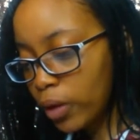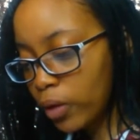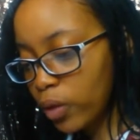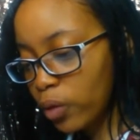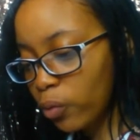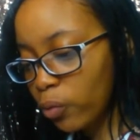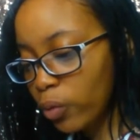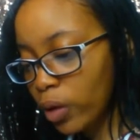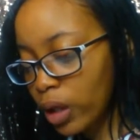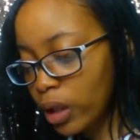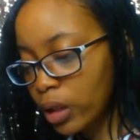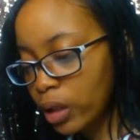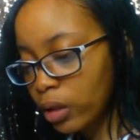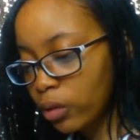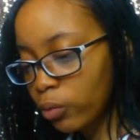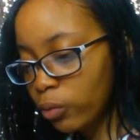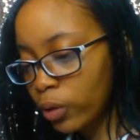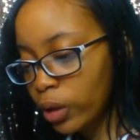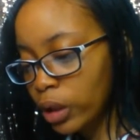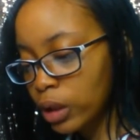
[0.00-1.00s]
the one
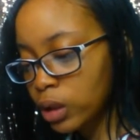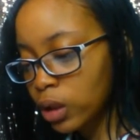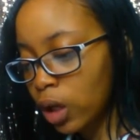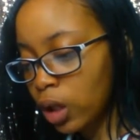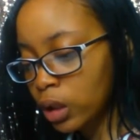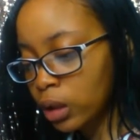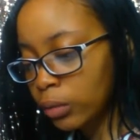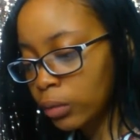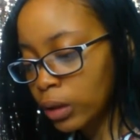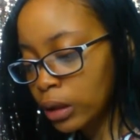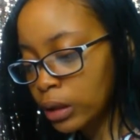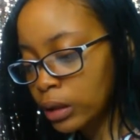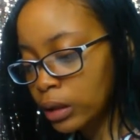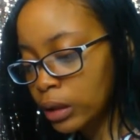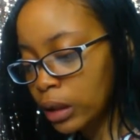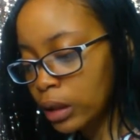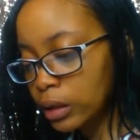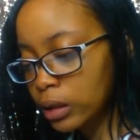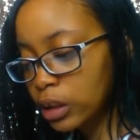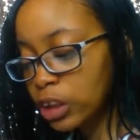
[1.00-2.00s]
where it talked about the
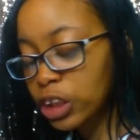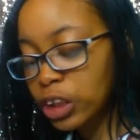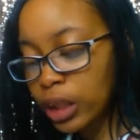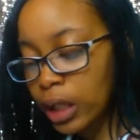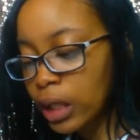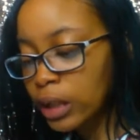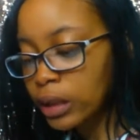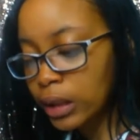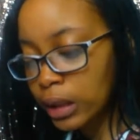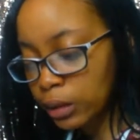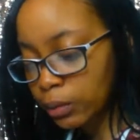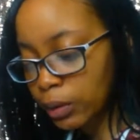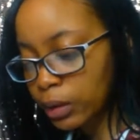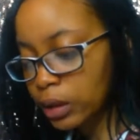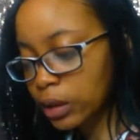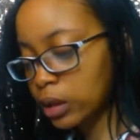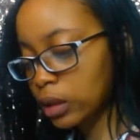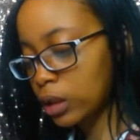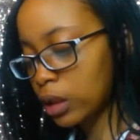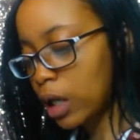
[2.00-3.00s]
states. Yeah, it takes
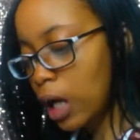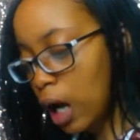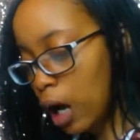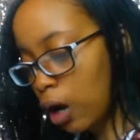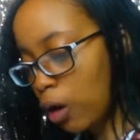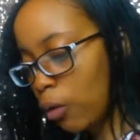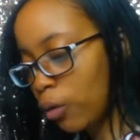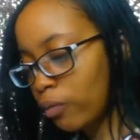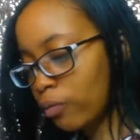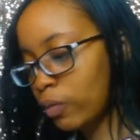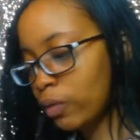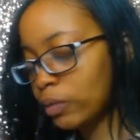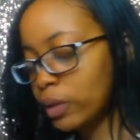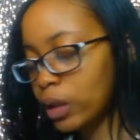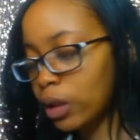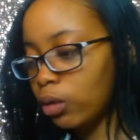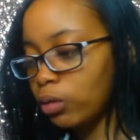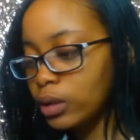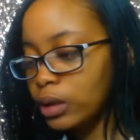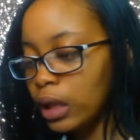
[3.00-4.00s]
place in Chicago in
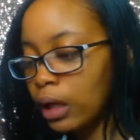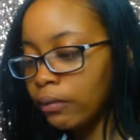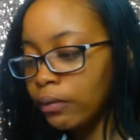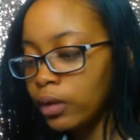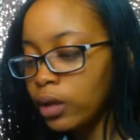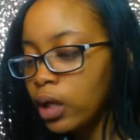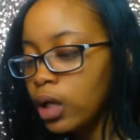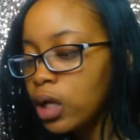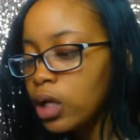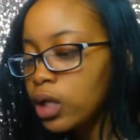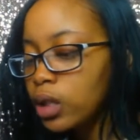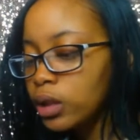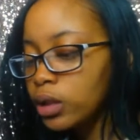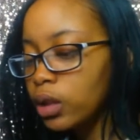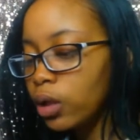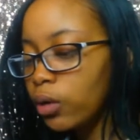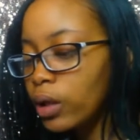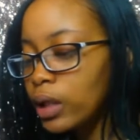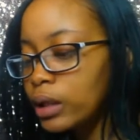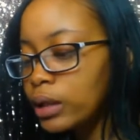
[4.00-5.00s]
fifteen oh seven.
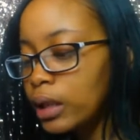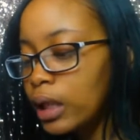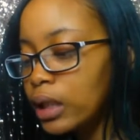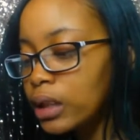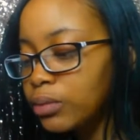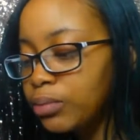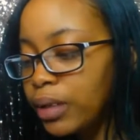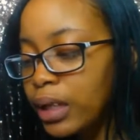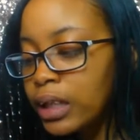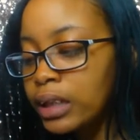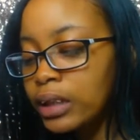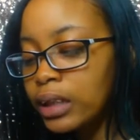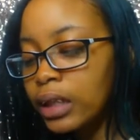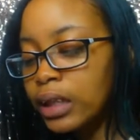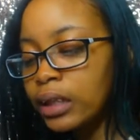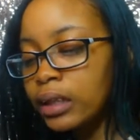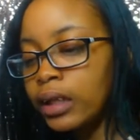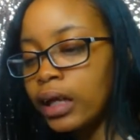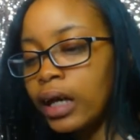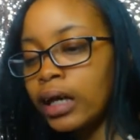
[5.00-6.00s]
So it takes place
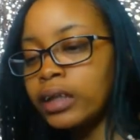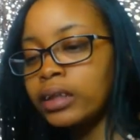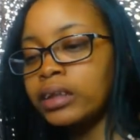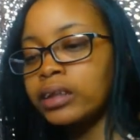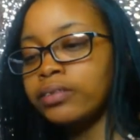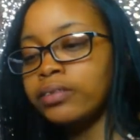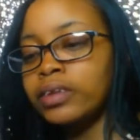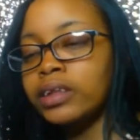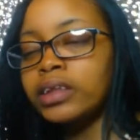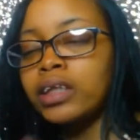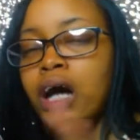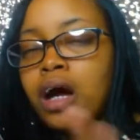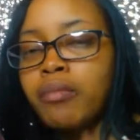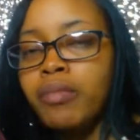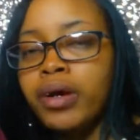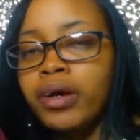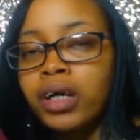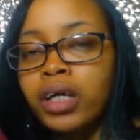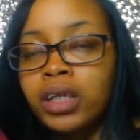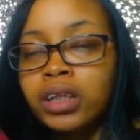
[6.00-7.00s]
in, like, different time
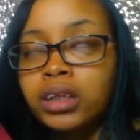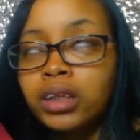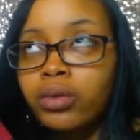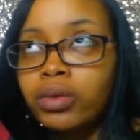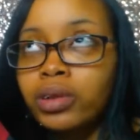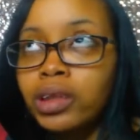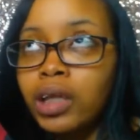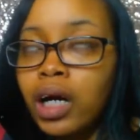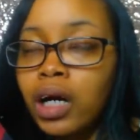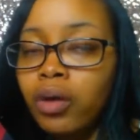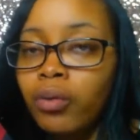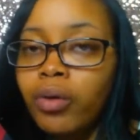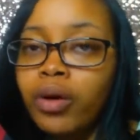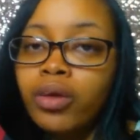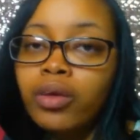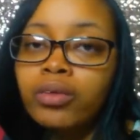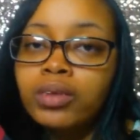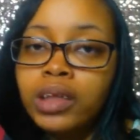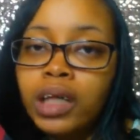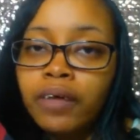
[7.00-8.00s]
areas. So it's kind of one of
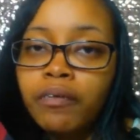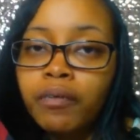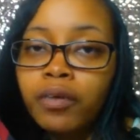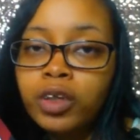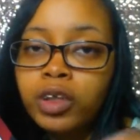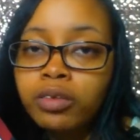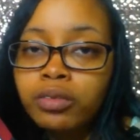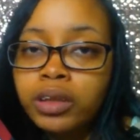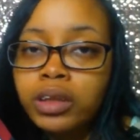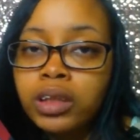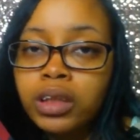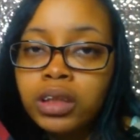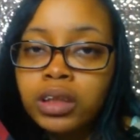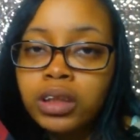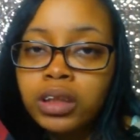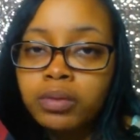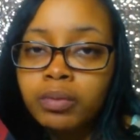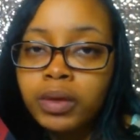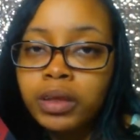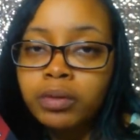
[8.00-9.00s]
those, like, futuristic
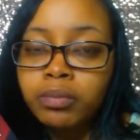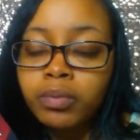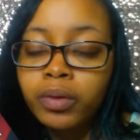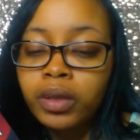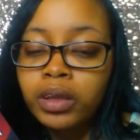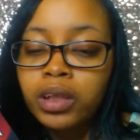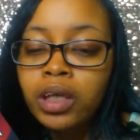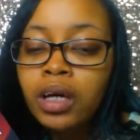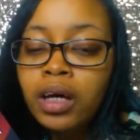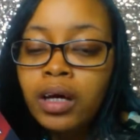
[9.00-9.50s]
suspense books